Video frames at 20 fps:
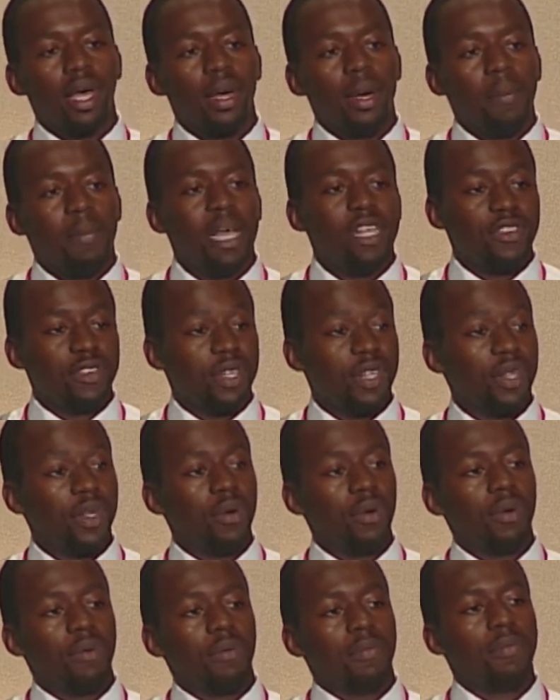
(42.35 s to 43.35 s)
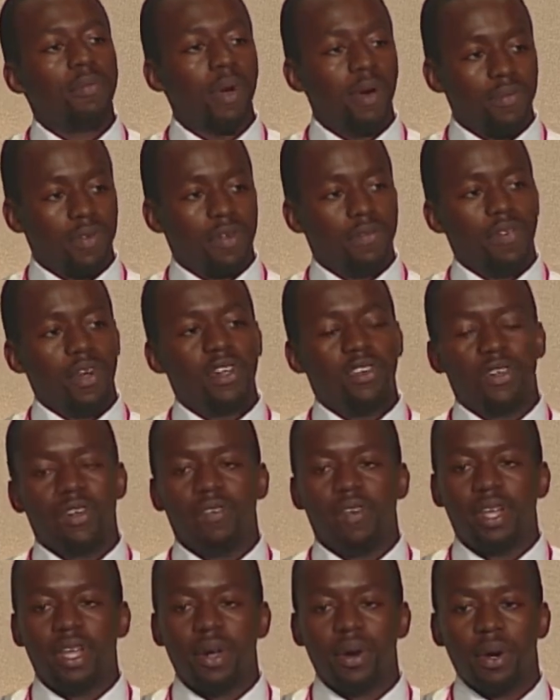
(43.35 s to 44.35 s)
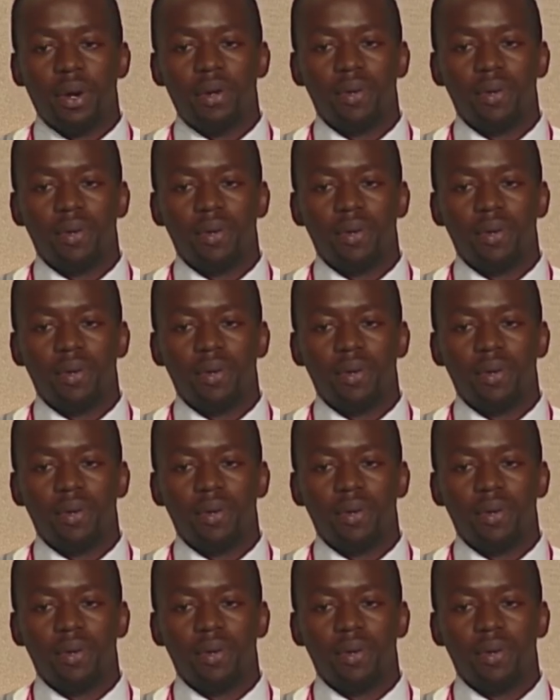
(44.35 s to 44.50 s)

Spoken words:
basically your perfect version of a hero.